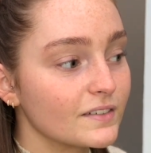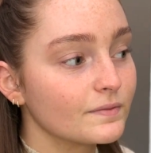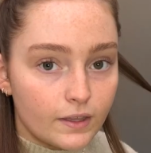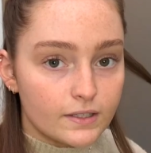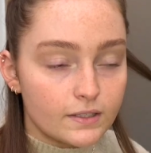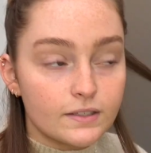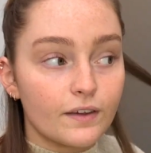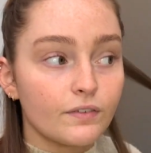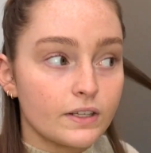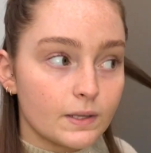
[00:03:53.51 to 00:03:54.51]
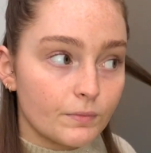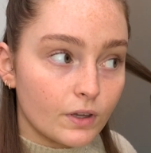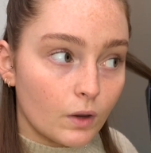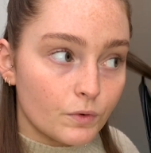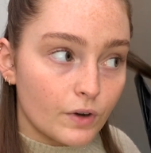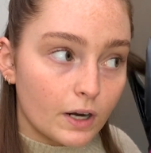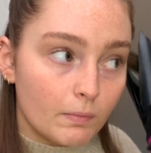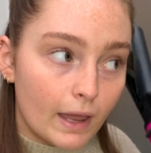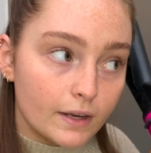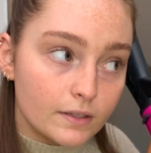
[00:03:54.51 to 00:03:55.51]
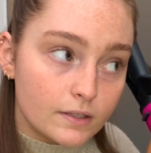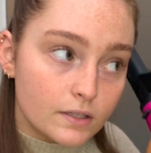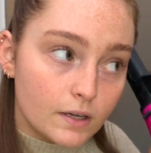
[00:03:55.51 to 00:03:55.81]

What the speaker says: This is definitely something I would recommend